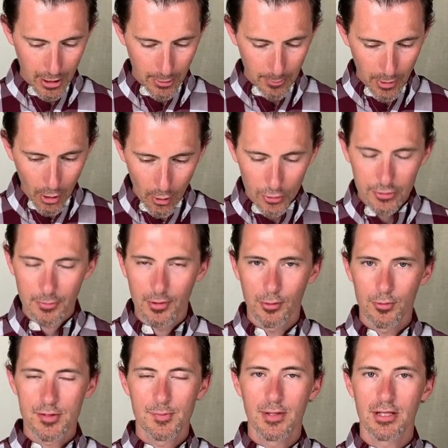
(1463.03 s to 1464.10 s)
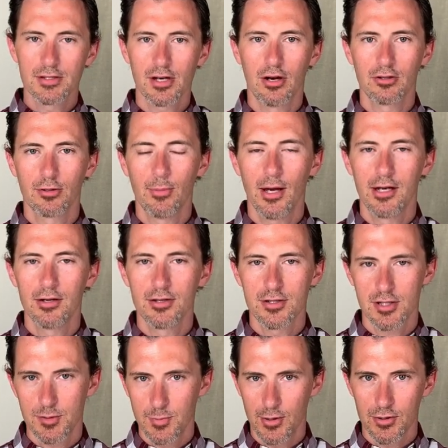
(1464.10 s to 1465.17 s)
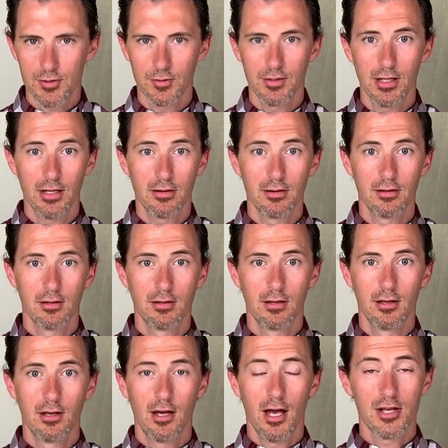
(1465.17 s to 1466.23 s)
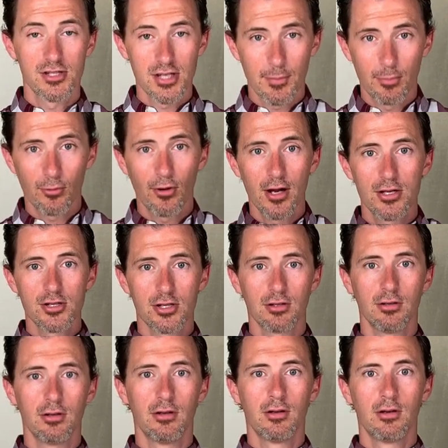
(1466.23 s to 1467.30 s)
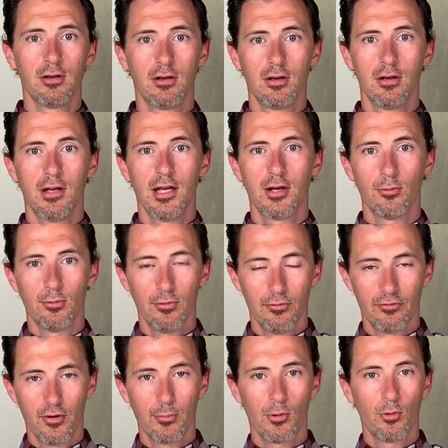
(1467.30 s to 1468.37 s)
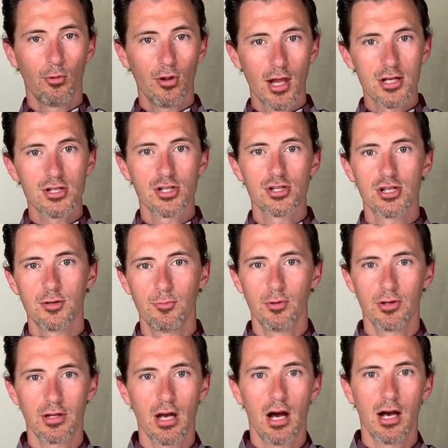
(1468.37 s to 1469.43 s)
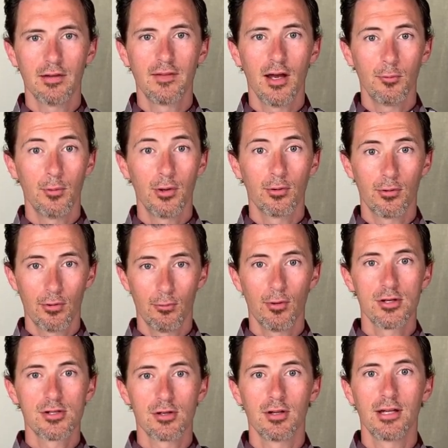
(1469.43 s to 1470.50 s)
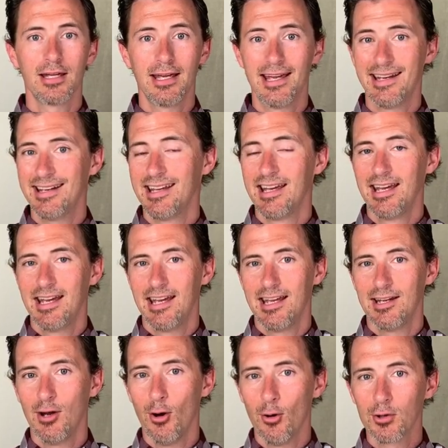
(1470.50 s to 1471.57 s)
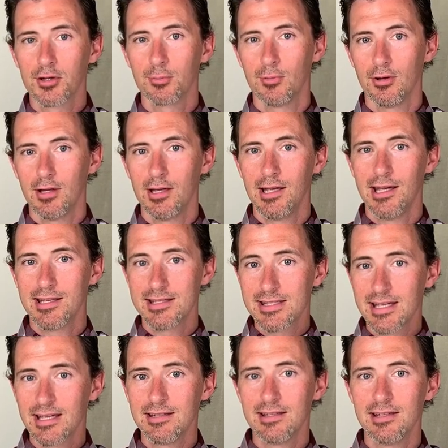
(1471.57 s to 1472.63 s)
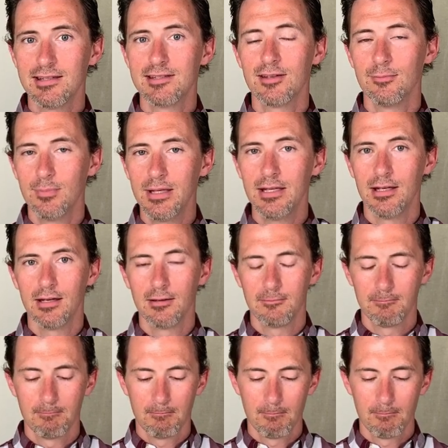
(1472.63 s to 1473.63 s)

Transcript: but ultimately what's being talked about here is a spiritual death, a separation from a relationship with God that we were originally and ultimately intended to be in.